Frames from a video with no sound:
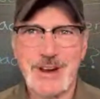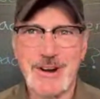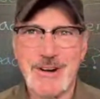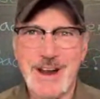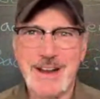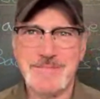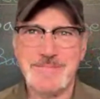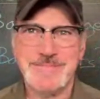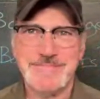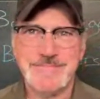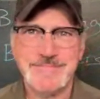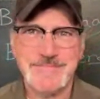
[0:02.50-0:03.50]
All right,
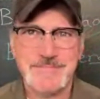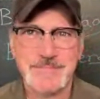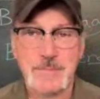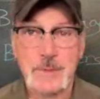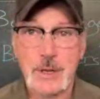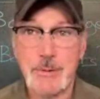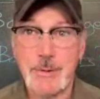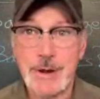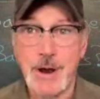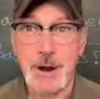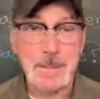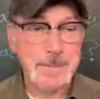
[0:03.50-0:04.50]
here we
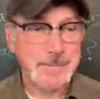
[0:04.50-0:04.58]
are.